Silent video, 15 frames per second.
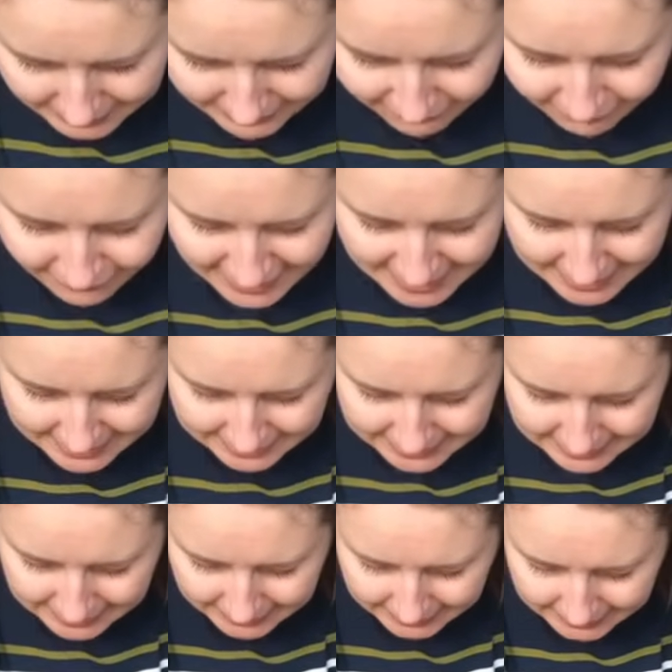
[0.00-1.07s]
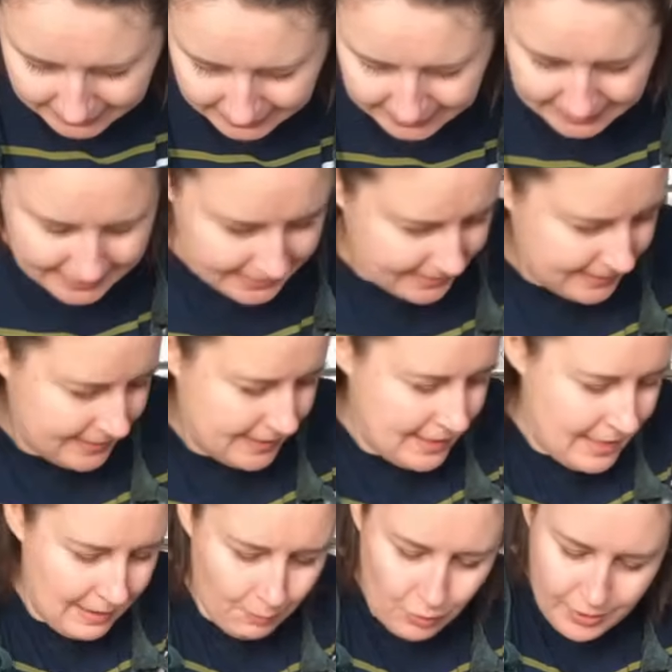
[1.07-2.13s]
In fact,
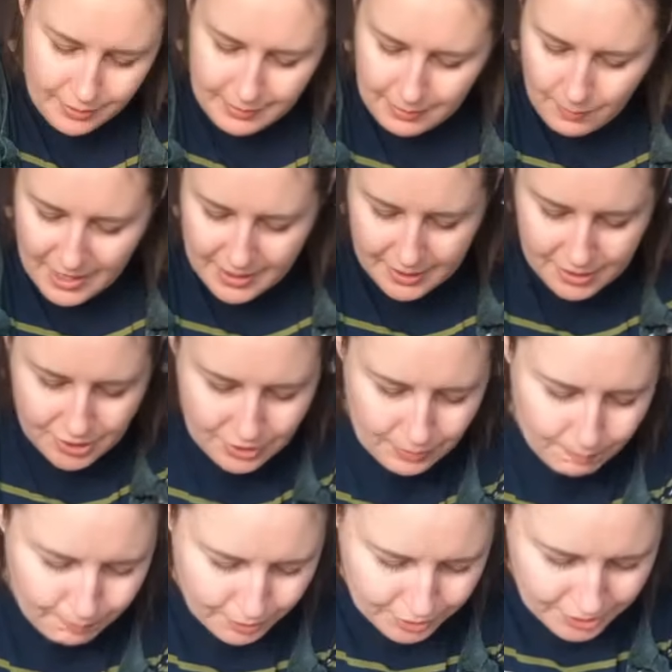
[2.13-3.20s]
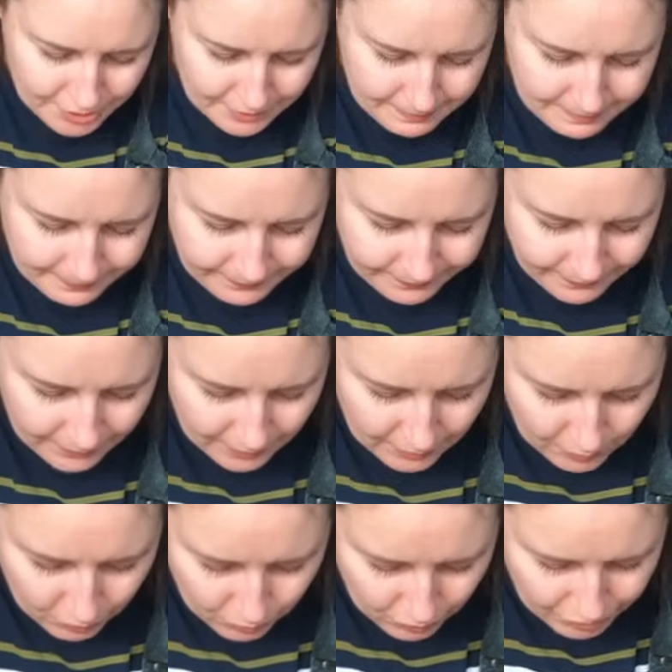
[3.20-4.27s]
I'm wondering whether to bottom
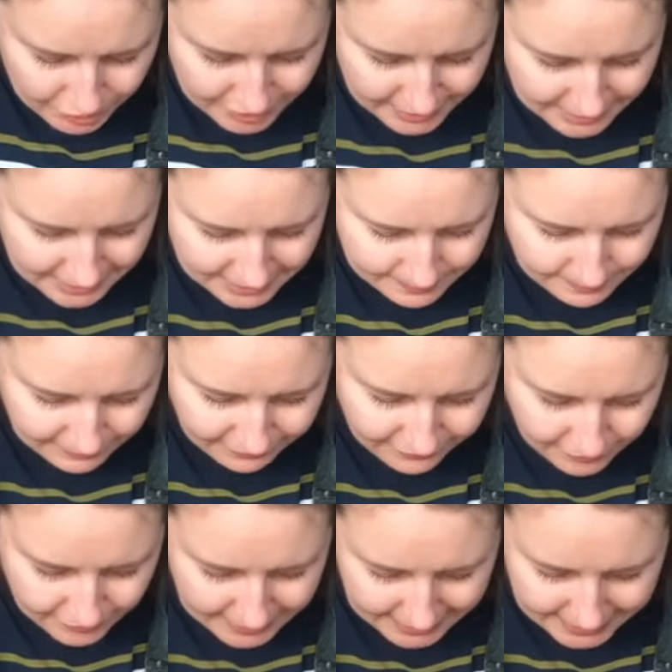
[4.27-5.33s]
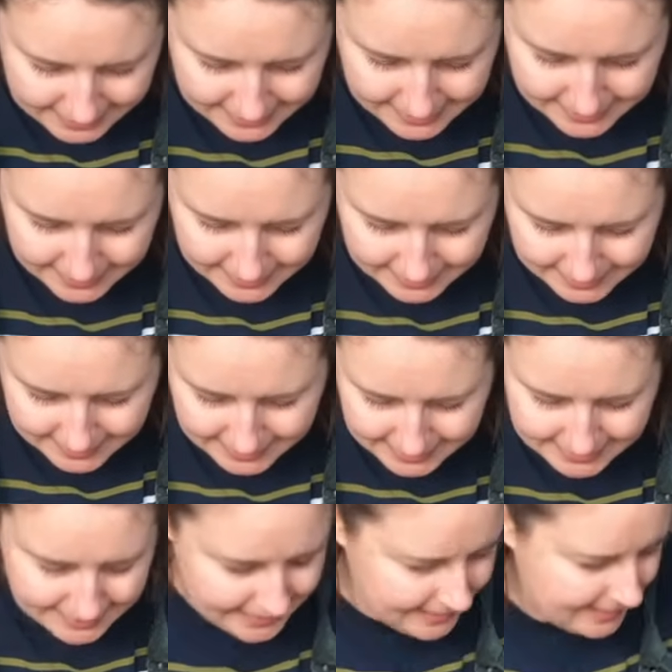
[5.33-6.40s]
water this before I get
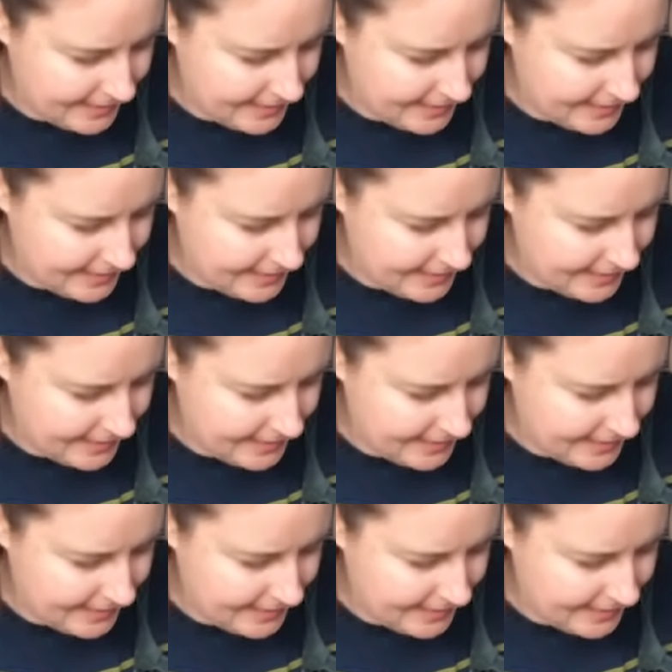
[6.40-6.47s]
started.